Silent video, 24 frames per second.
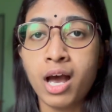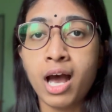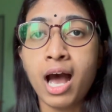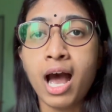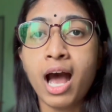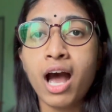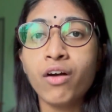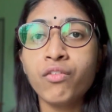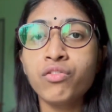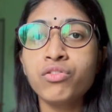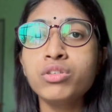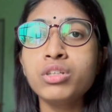
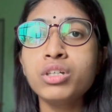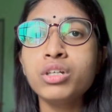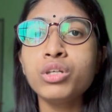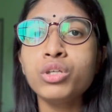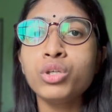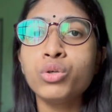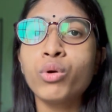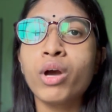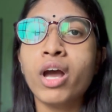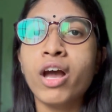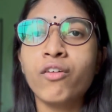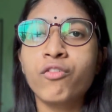After
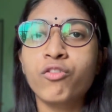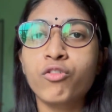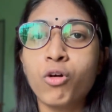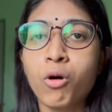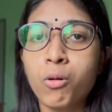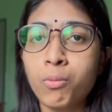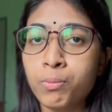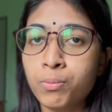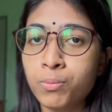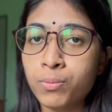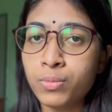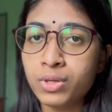you have
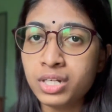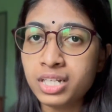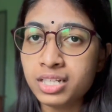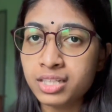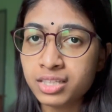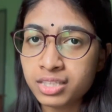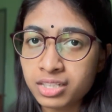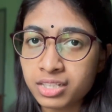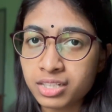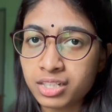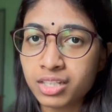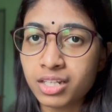
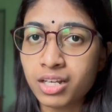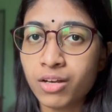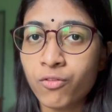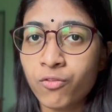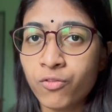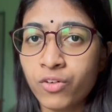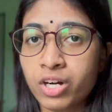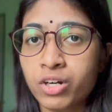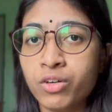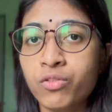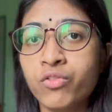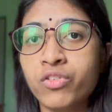completed
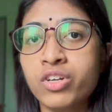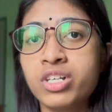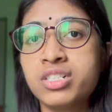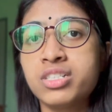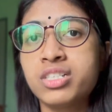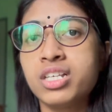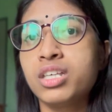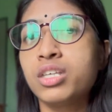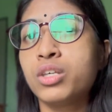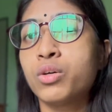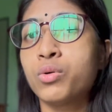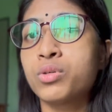
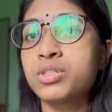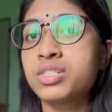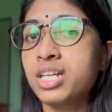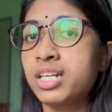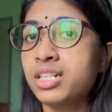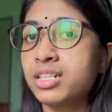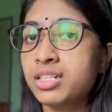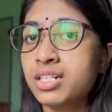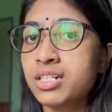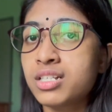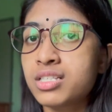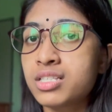paraphrasing your
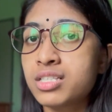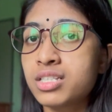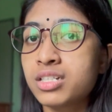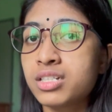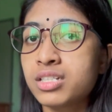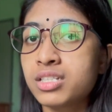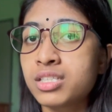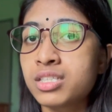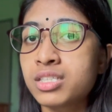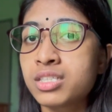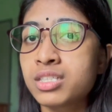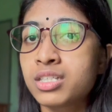
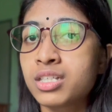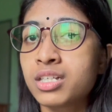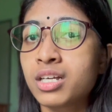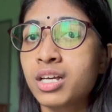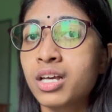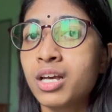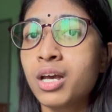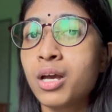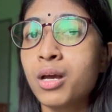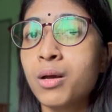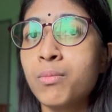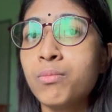sentences,
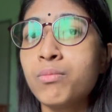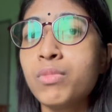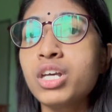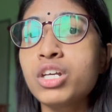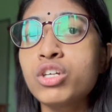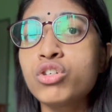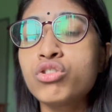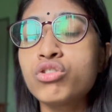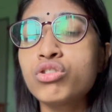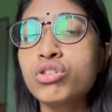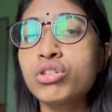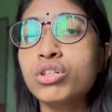make
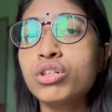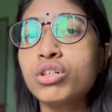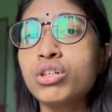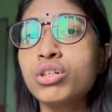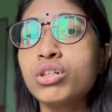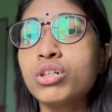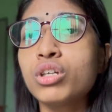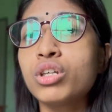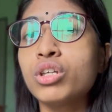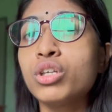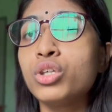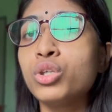sure
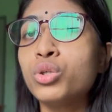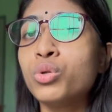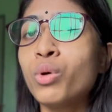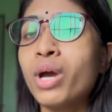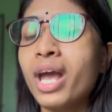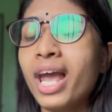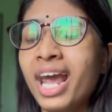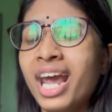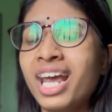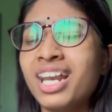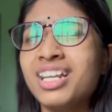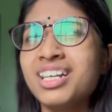you
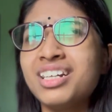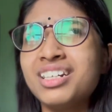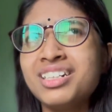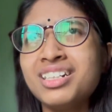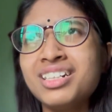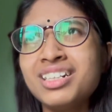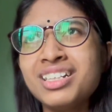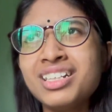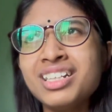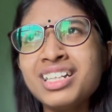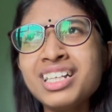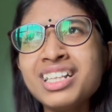add a
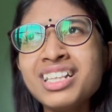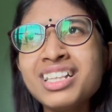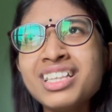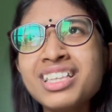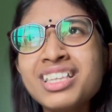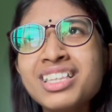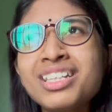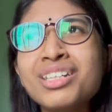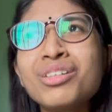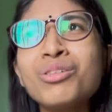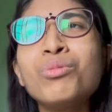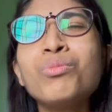
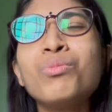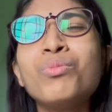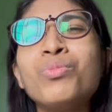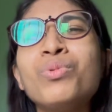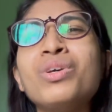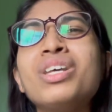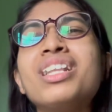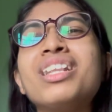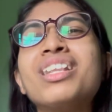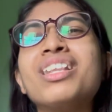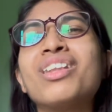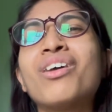little
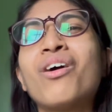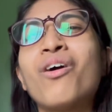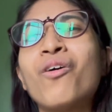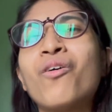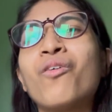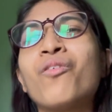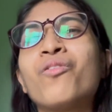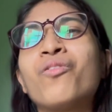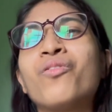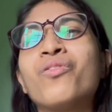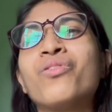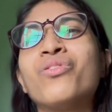bit of
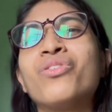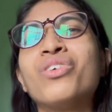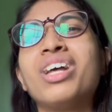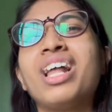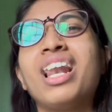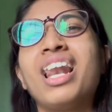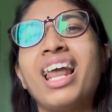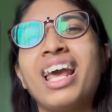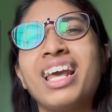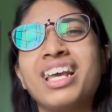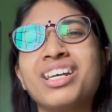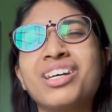
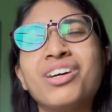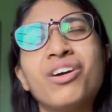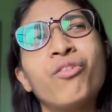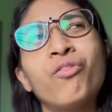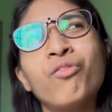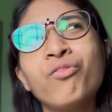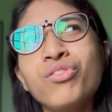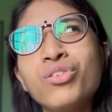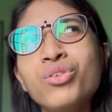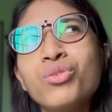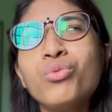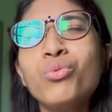like a
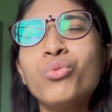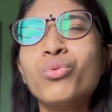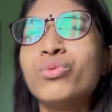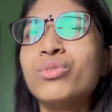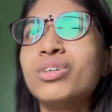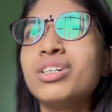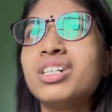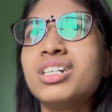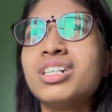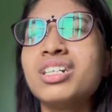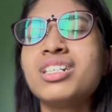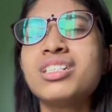few
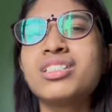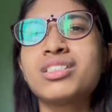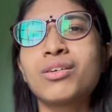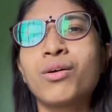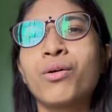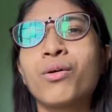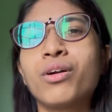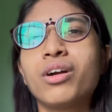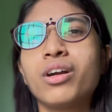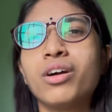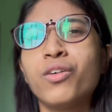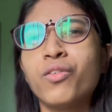words
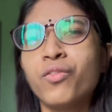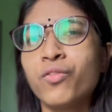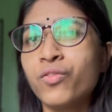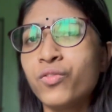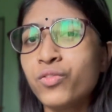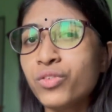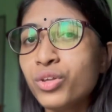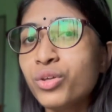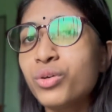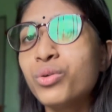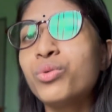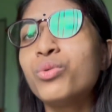or a
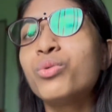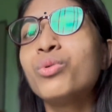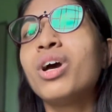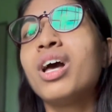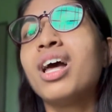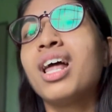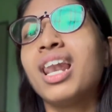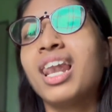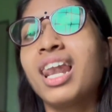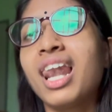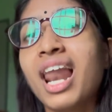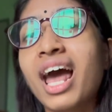few
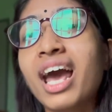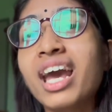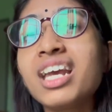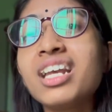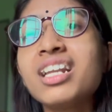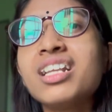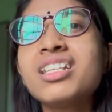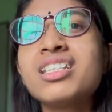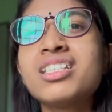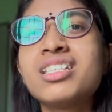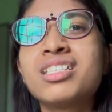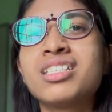
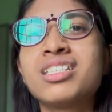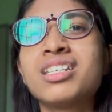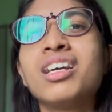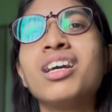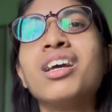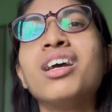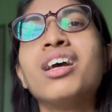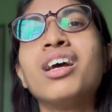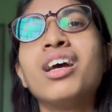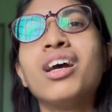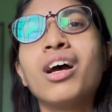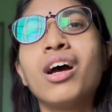lines
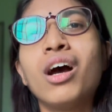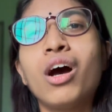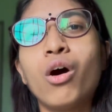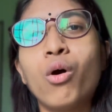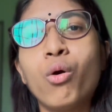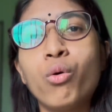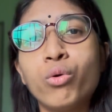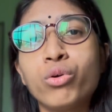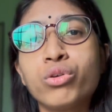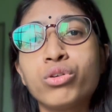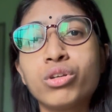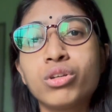
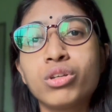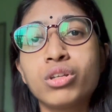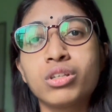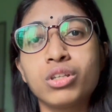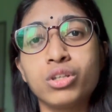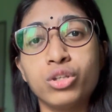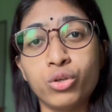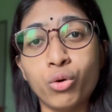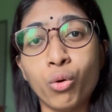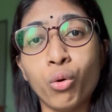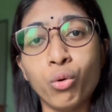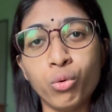on
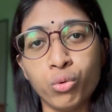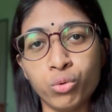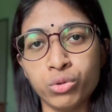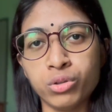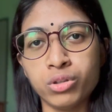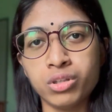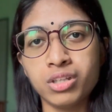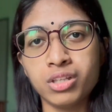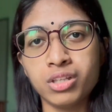your own.